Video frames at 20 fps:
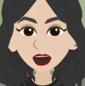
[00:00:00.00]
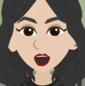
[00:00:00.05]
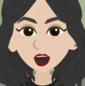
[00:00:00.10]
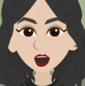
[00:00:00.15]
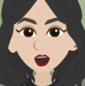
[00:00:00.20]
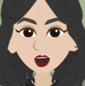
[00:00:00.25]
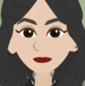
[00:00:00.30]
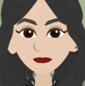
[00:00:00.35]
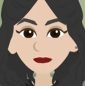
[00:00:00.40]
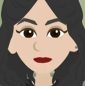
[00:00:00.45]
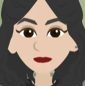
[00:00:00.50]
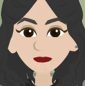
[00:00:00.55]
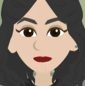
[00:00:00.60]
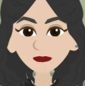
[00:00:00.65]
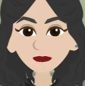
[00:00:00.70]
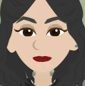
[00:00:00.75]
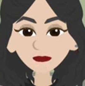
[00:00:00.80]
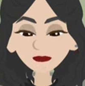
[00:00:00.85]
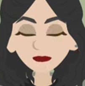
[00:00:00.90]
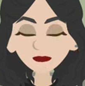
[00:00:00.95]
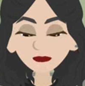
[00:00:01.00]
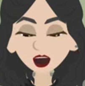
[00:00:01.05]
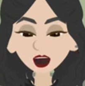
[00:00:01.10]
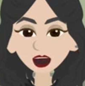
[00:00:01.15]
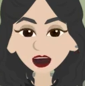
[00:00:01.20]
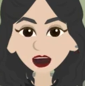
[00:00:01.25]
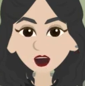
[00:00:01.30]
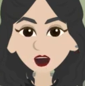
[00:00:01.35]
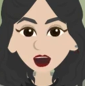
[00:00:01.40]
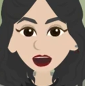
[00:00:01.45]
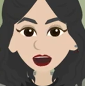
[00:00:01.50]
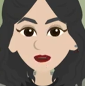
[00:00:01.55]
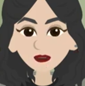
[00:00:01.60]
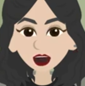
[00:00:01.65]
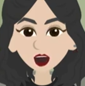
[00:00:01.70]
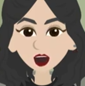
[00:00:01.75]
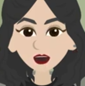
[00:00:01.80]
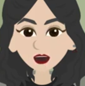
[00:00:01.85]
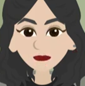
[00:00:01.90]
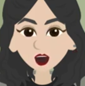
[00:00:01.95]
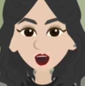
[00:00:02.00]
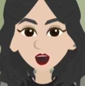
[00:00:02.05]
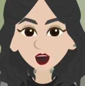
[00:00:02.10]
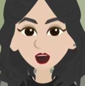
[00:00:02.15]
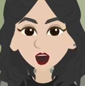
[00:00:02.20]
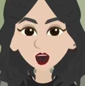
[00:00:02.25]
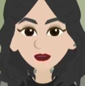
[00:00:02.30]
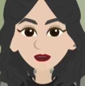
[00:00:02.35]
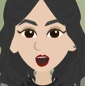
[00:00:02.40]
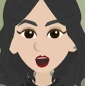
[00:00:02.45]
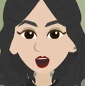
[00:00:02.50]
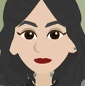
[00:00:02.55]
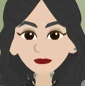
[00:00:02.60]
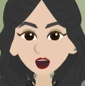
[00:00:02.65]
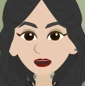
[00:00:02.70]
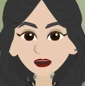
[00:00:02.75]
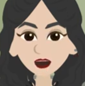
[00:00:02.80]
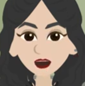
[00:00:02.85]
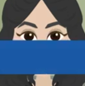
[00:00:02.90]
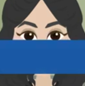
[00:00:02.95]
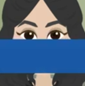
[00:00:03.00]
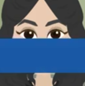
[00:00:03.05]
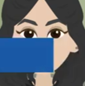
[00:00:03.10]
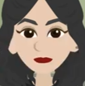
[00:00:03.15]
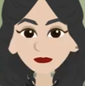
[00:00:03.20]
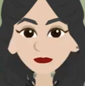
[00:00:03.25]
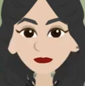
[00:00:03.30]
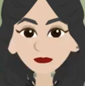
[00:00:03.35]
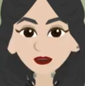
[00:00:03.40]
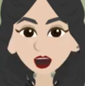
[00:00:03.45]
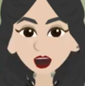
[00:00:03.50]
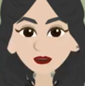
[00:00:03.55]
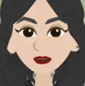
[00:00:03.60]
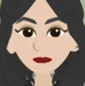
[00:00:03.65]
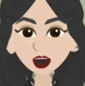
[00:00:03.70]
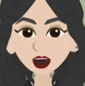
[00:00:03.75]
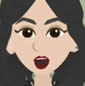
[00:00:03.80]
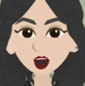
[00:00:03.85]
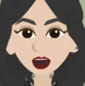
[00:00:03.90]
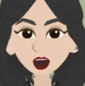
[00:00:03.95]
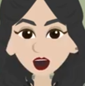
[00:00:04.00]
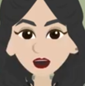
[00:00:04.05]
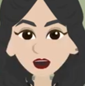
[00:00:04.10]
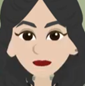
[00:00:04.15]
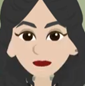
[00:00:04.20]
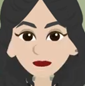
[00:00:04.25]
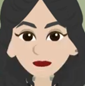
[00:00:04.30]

and lists, and engaging in leisure activities such as reading,